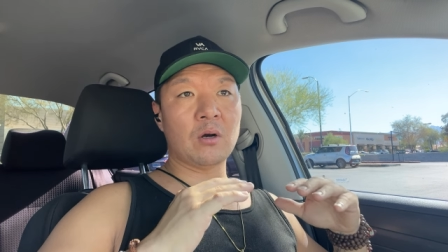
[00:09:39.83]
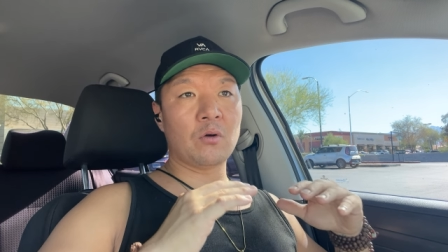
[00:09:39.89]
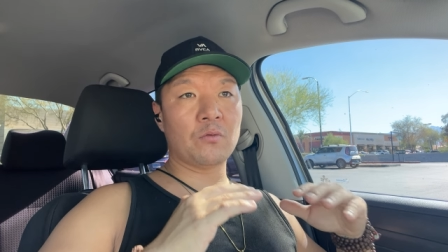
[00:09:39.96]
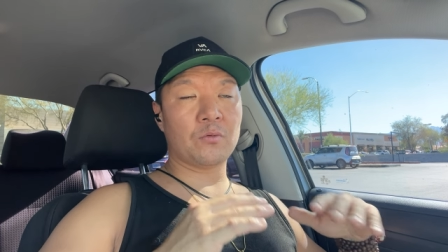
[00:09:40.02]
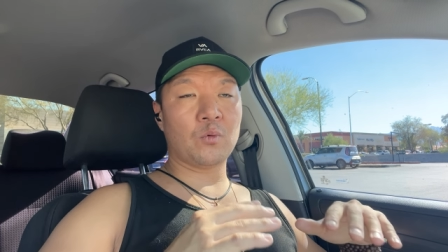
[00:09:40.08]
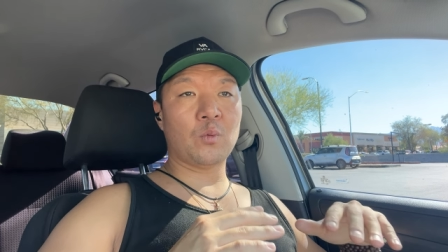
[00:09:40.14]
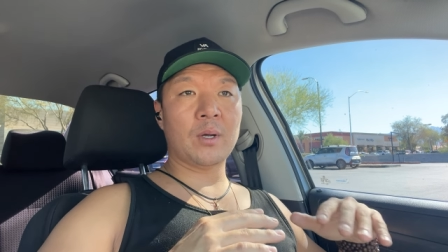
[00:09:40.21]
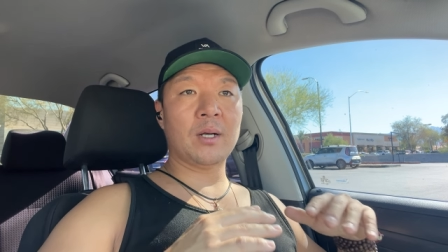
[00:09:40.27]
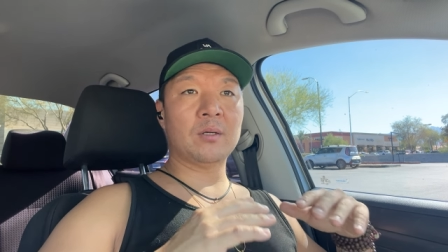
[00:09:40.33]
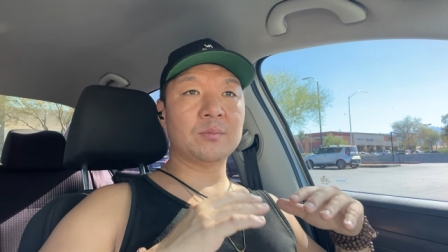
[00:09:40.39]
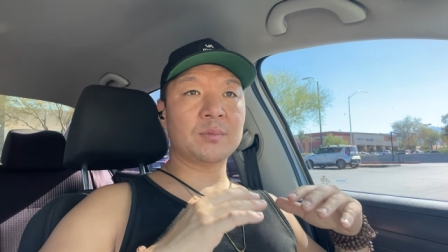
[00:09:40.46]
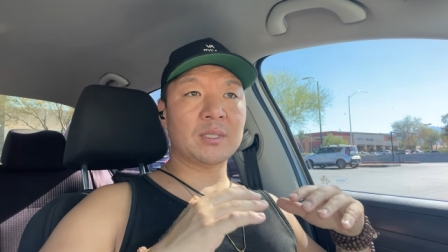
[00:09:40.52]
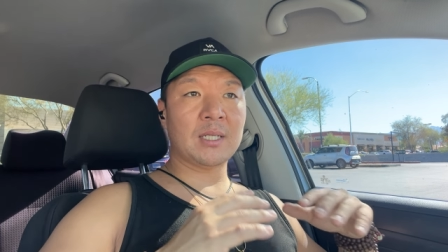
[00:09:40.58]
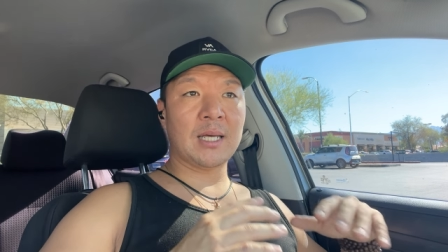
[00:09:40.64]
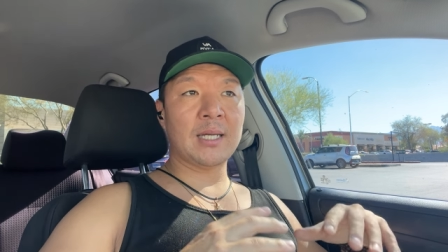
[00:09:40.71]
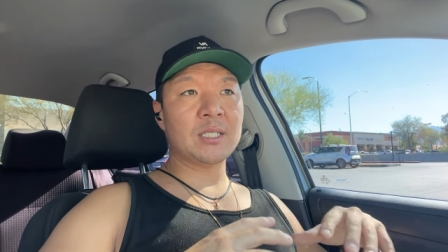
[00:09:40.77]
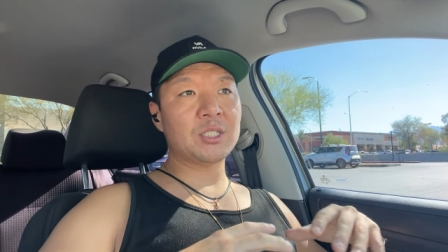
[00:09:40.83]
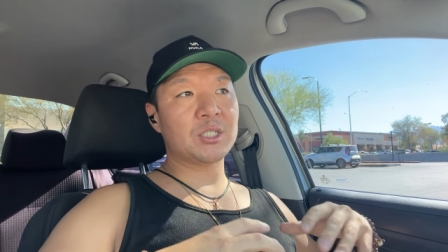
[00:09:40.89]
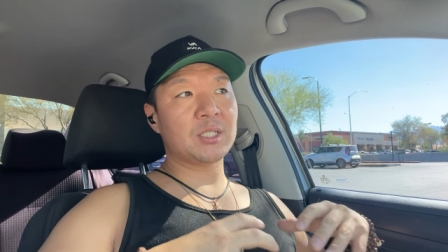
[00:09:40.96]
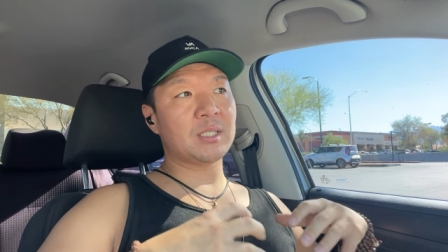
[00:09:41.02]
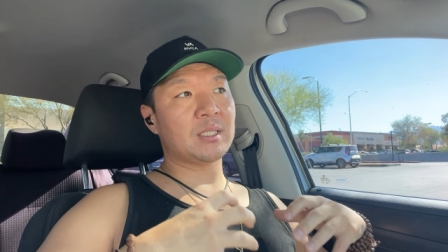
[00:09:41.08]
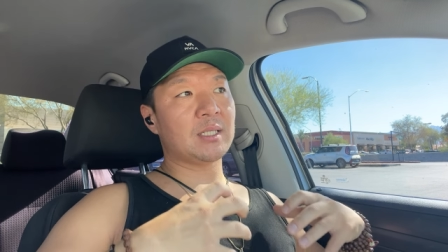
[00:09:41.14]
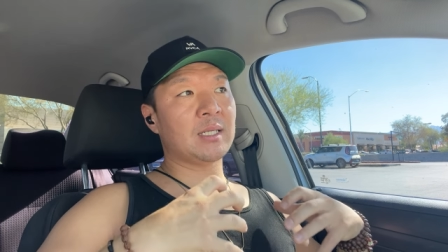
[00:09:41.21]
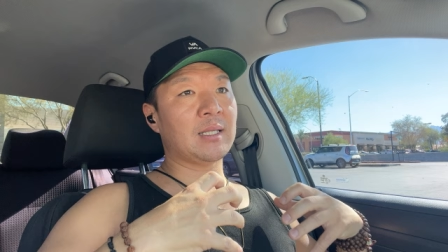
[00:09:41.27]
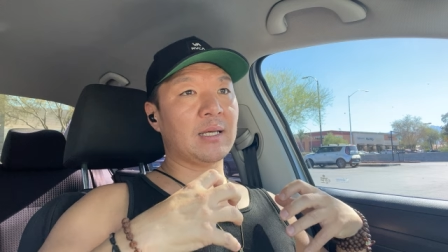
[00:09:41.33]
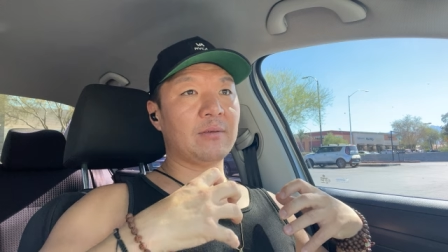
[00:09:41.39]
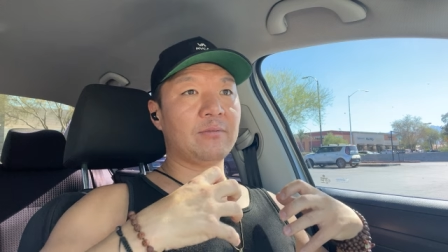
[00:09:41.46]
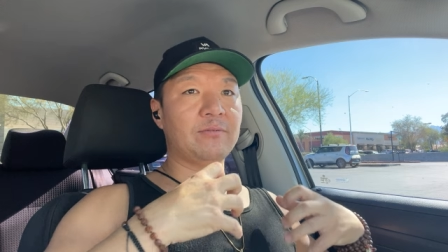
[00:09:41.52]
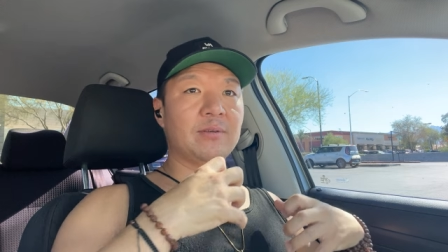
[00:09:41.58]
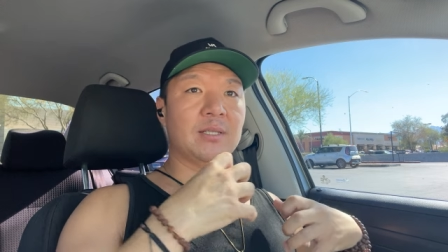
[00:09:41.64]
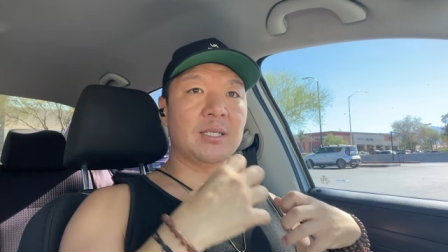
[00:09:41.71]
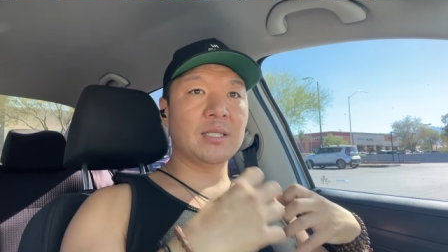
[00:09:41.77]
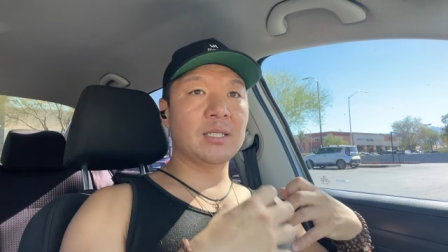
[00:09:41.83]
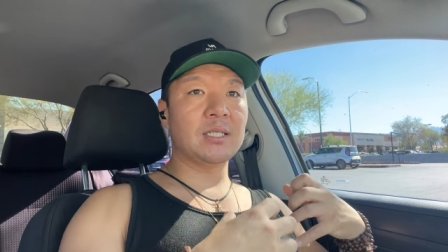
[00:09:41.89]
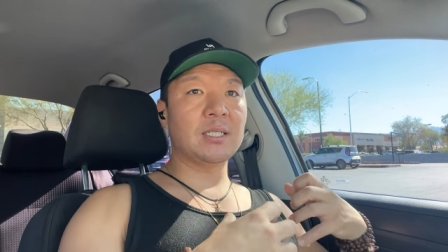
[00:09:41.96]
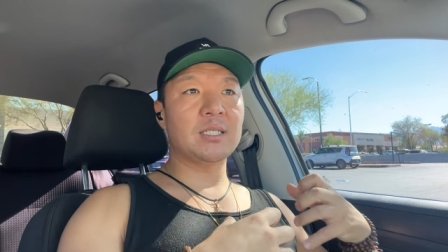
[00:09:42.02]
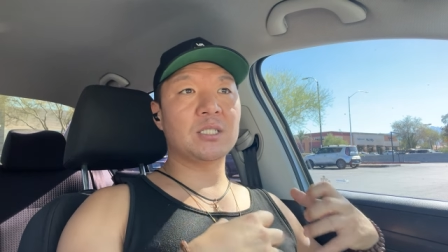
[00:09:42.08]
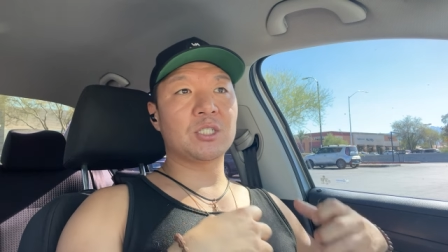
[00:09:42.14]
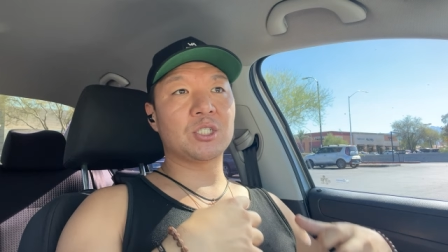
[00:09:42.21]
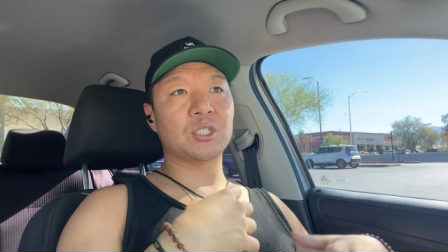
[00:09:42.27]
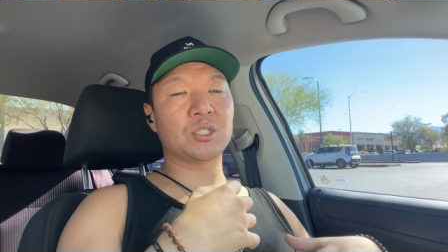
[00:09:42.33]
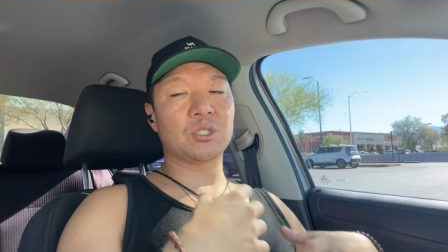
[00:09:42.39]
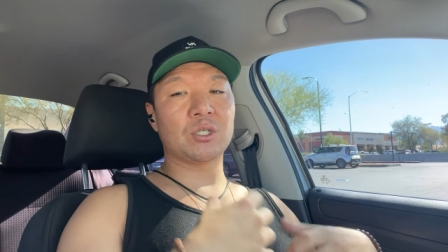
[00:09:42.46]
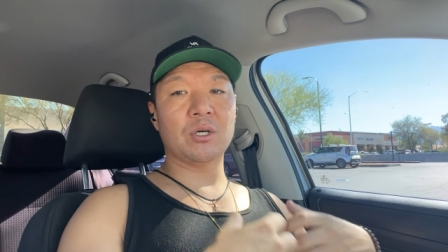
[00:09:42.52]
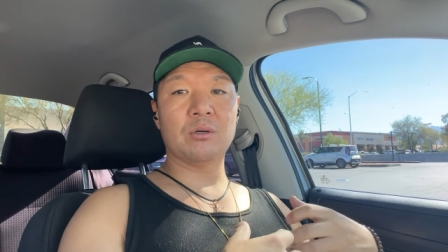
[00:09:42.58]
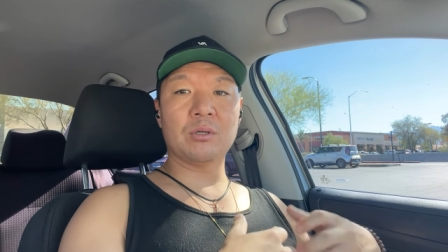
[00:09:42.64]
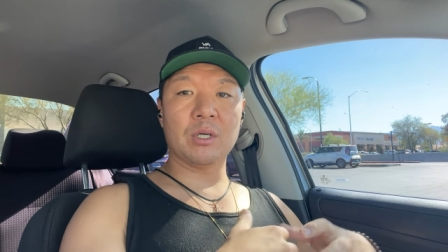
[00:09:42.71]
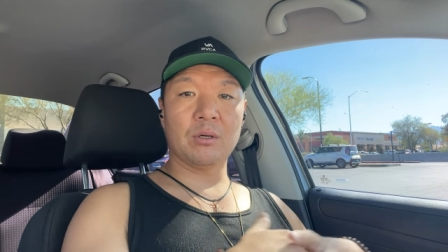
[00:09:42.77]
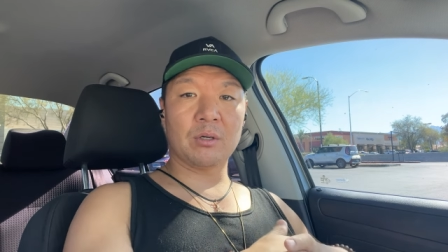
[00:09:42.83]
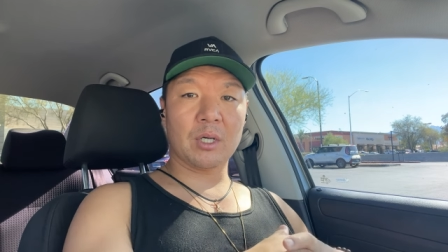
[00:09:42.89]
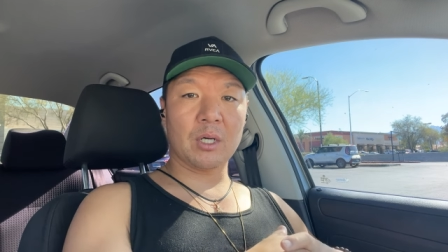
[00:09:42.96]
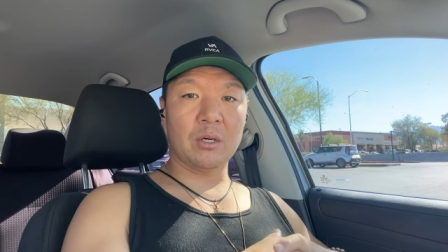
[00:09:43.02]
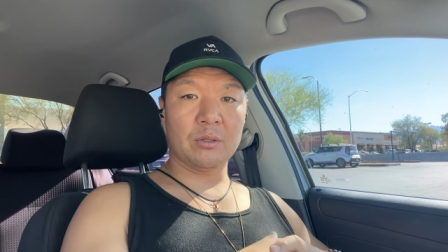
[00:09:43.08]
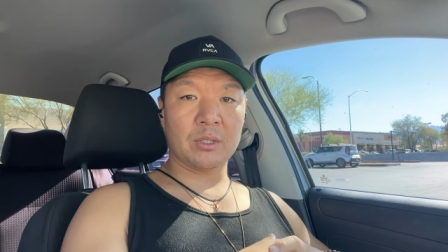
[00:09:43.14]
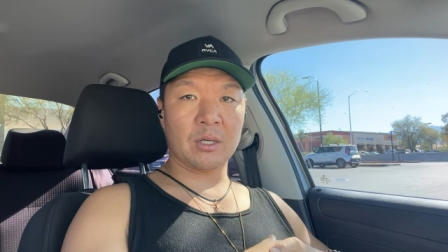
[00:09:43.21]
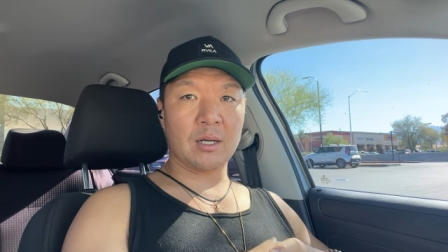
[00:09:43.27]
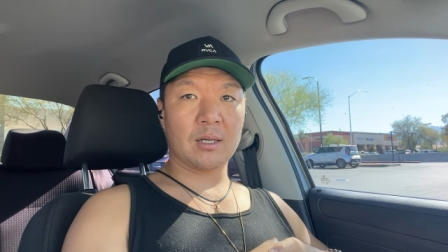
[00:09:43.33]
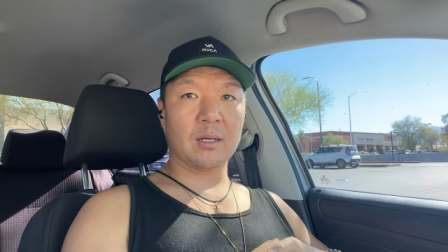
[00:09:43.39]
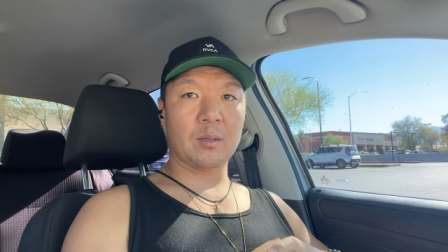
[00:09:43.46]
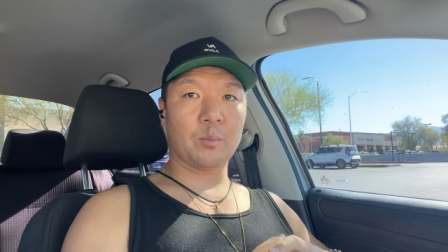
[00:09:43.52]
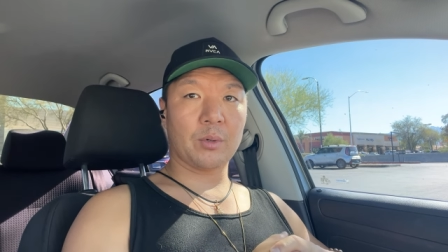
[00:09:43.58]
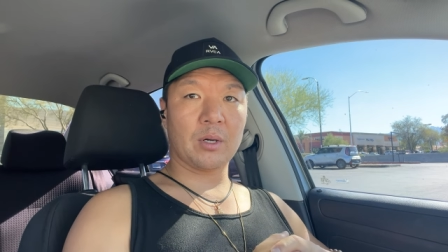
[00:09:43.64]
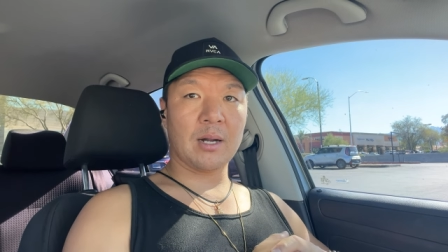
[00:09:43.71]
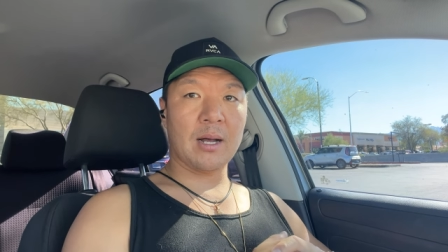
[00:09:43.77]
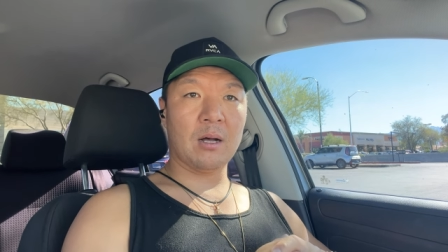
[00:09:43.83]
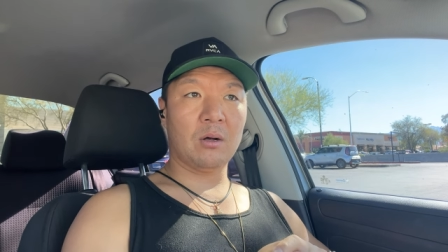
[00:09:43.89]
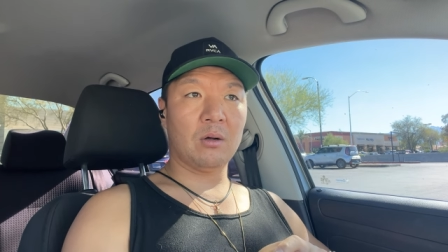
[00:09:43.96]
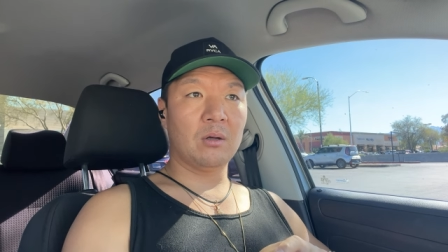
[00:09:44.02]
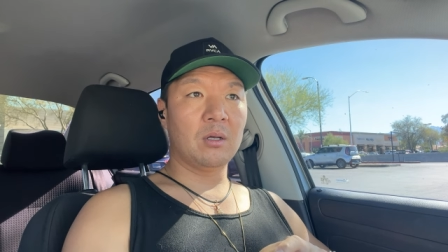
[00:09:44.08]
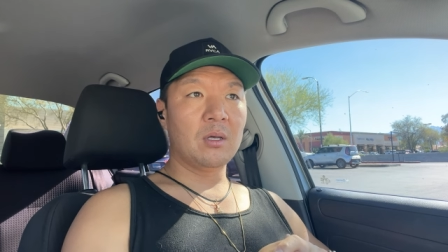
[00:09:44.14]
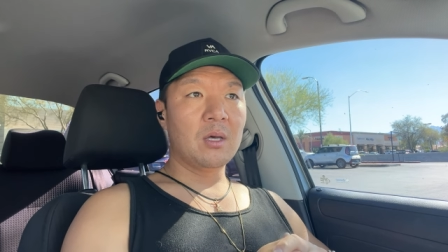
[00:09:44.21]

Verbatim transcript: overwhelmed and anxious and like feeling the need to just go, go, go. You're not going to burn out.